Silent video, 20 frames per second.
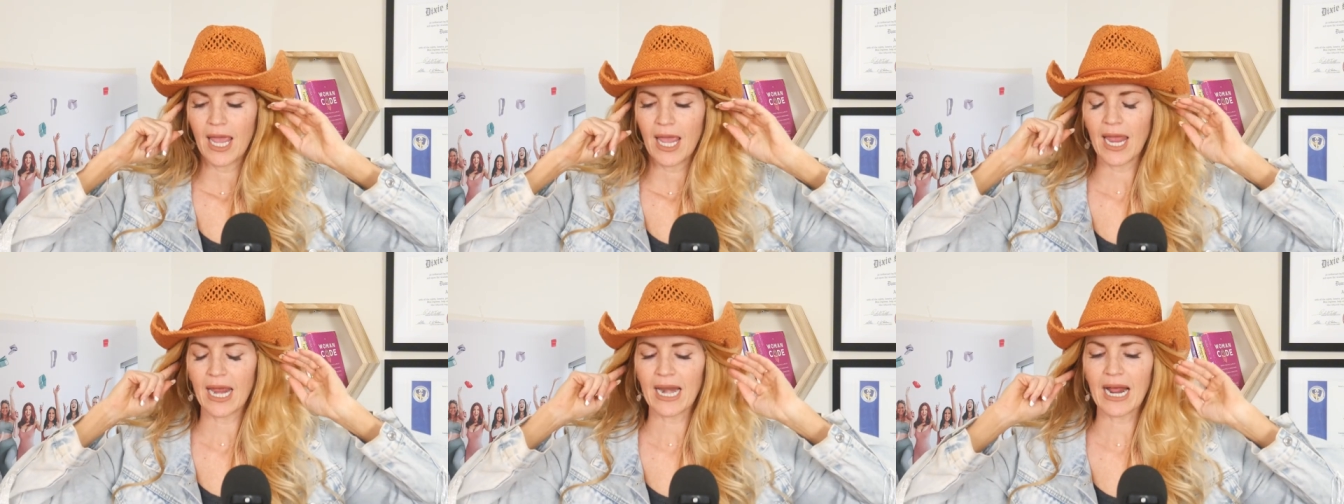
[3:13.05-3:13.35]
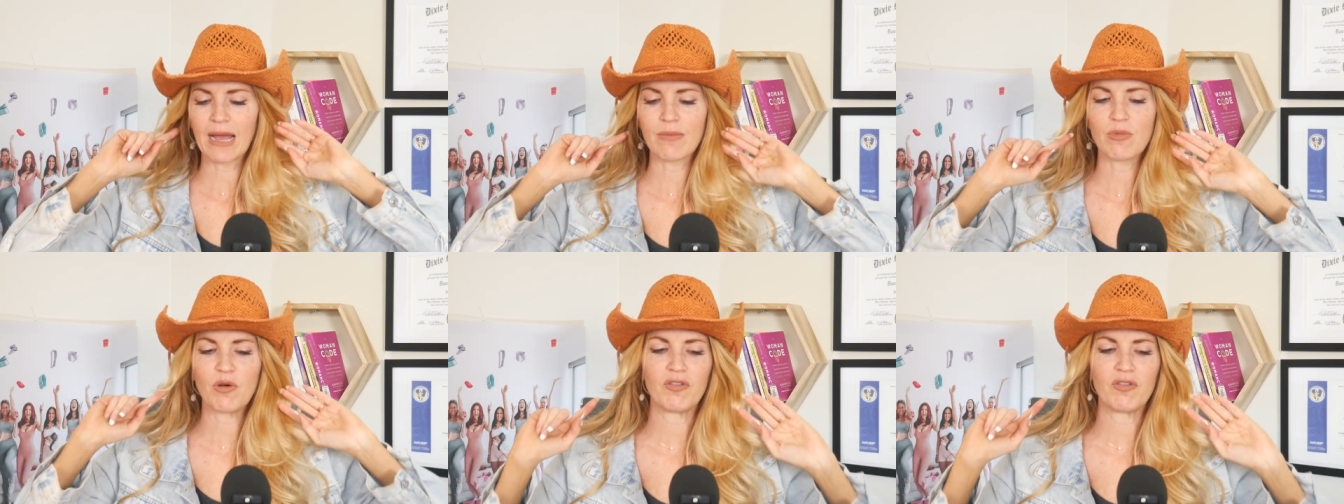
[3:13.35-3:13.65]

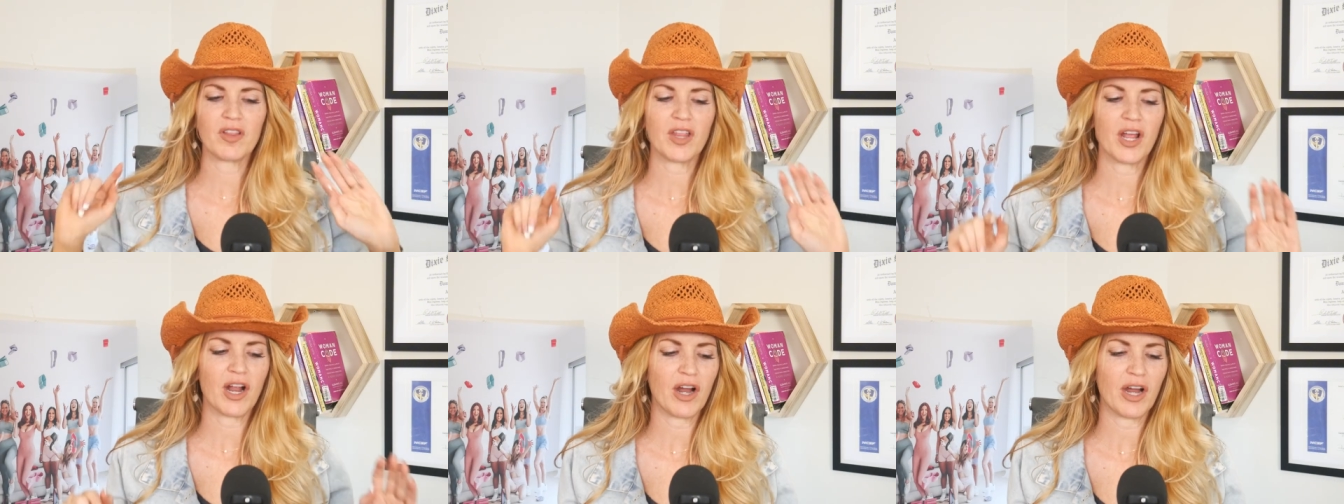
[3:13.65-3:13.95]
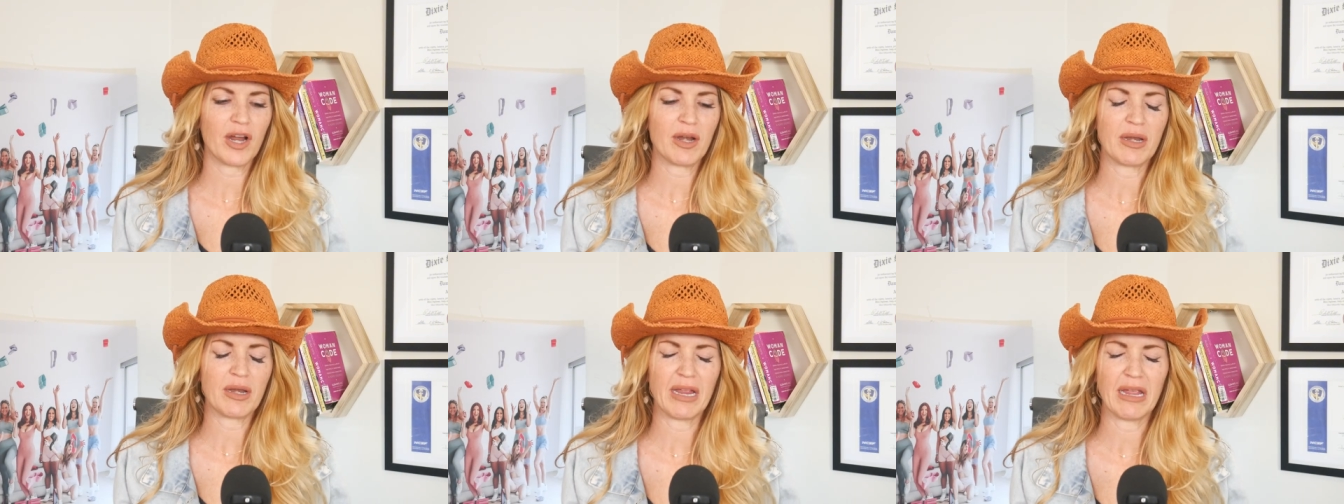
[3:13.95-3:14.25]
And I'm over
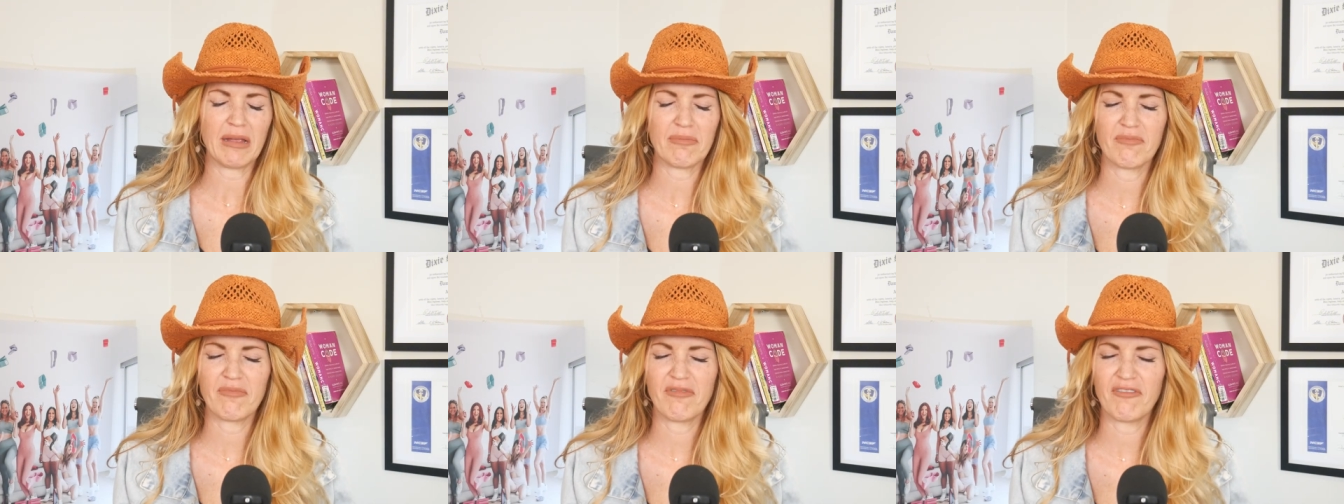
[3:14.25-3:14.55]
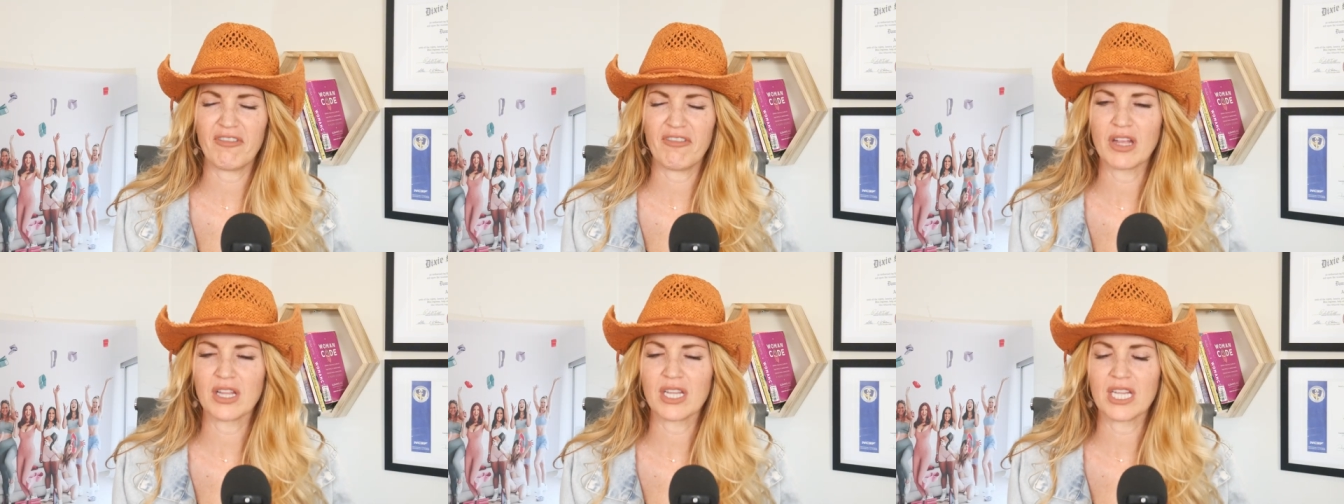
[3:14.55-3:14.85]
there eh,
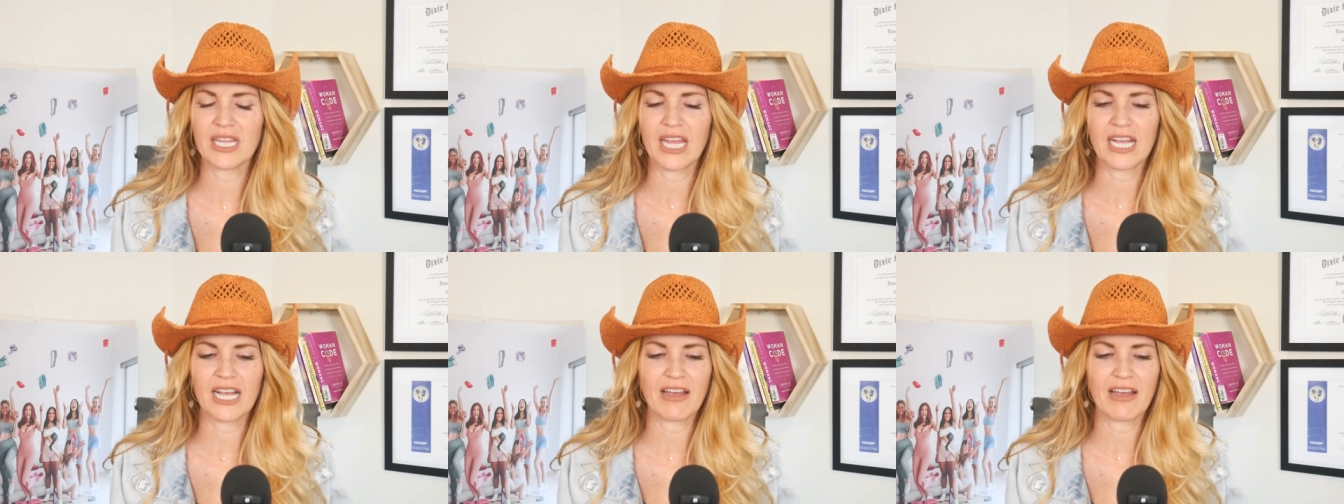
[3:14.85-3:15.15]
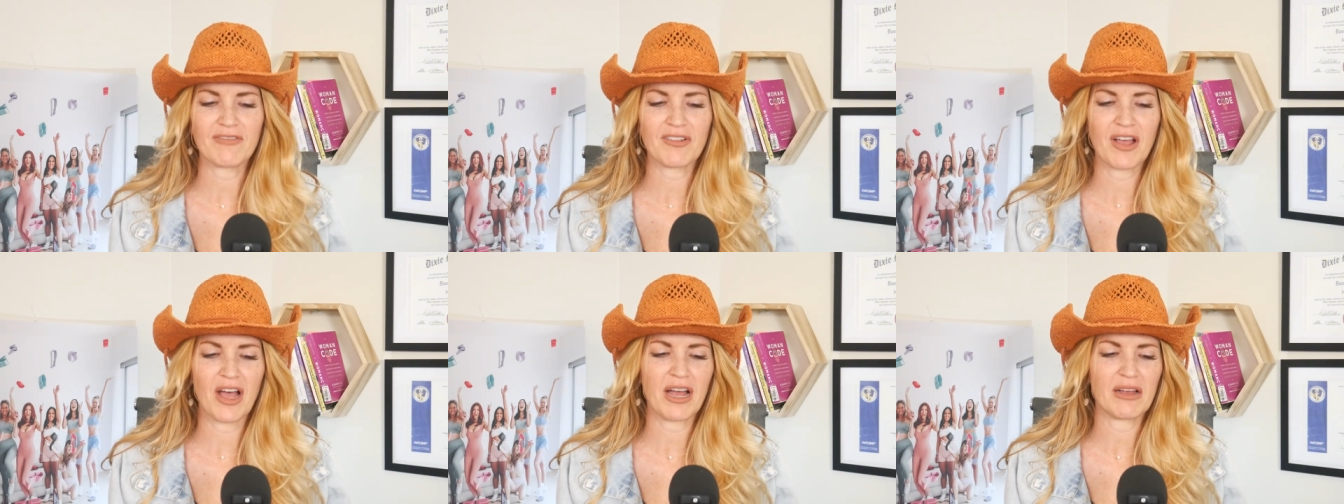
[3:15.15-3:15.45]
feeling like
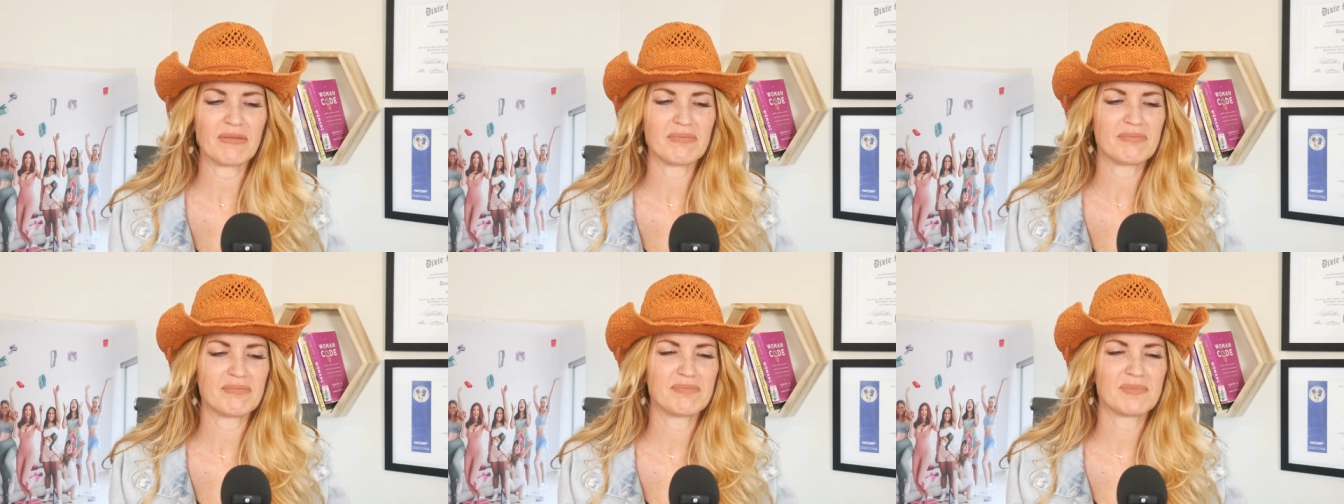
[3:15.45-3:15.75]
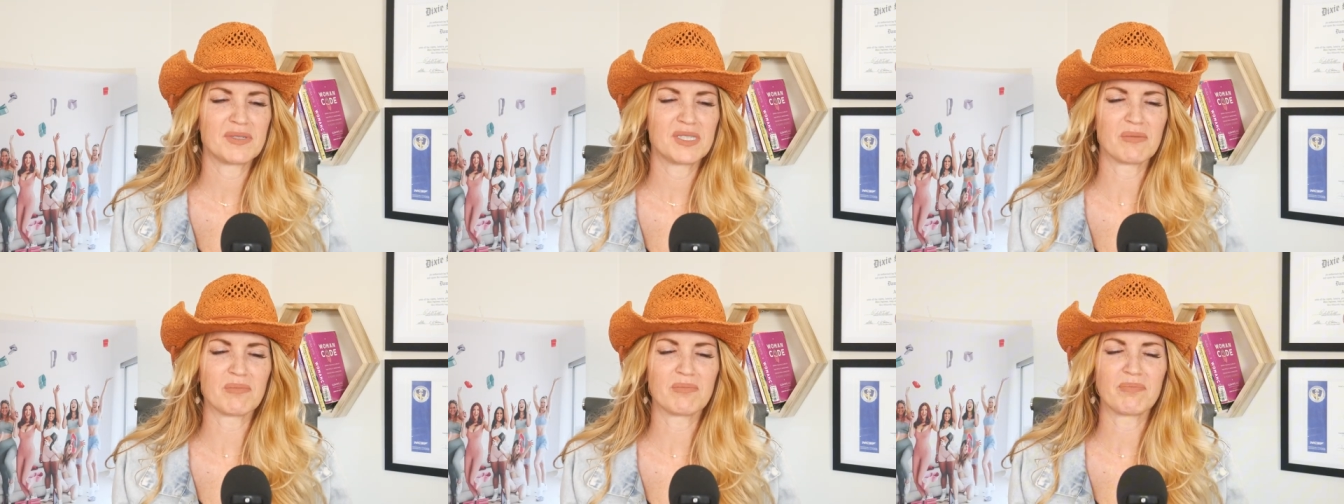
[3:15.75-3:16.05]
I've got
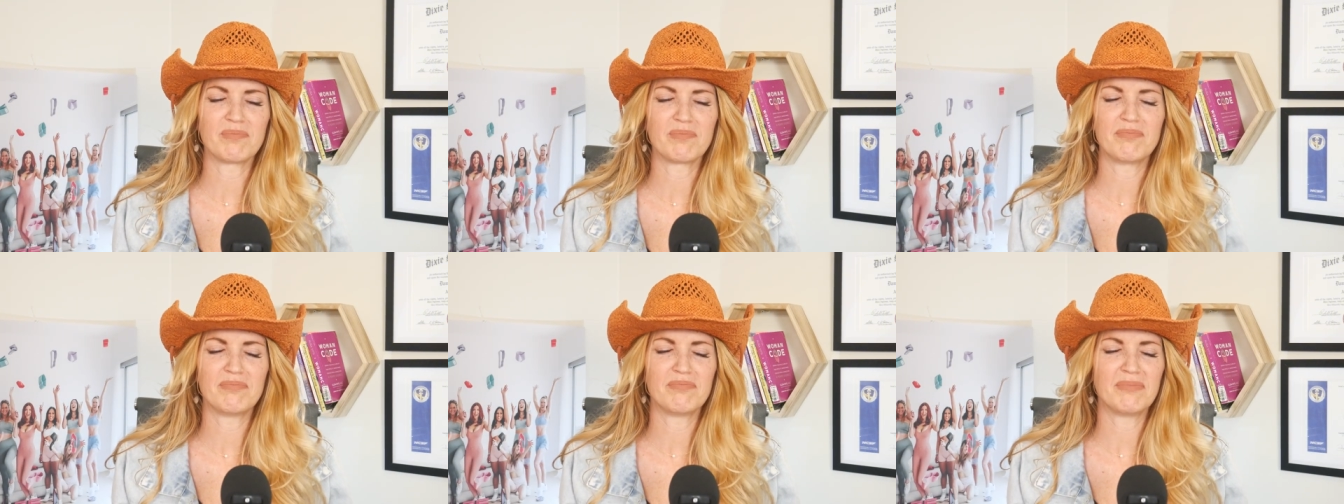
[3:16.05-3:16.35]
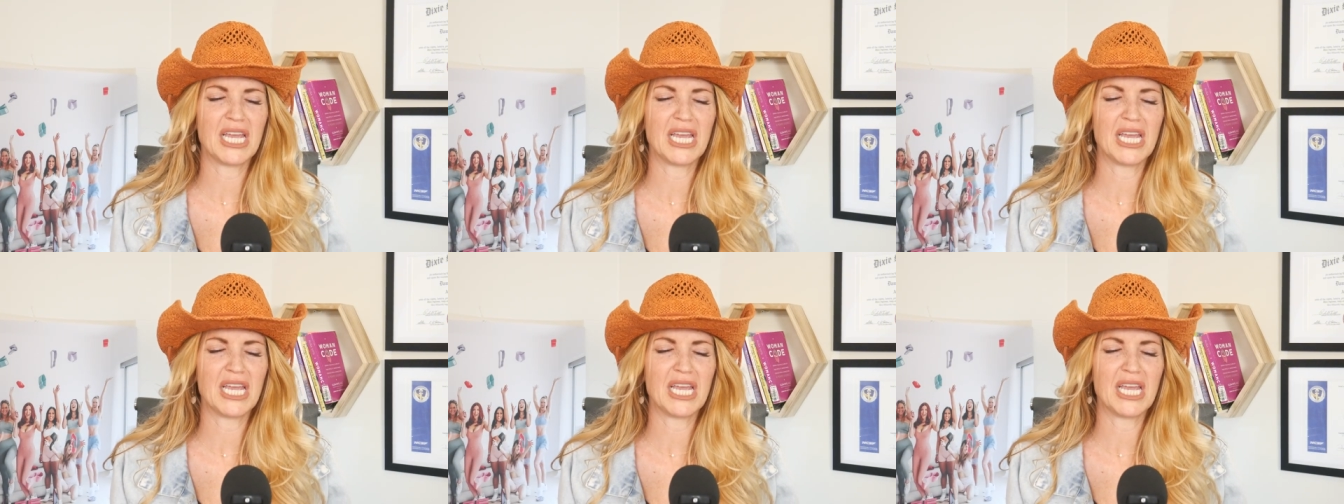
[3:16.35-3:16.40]
some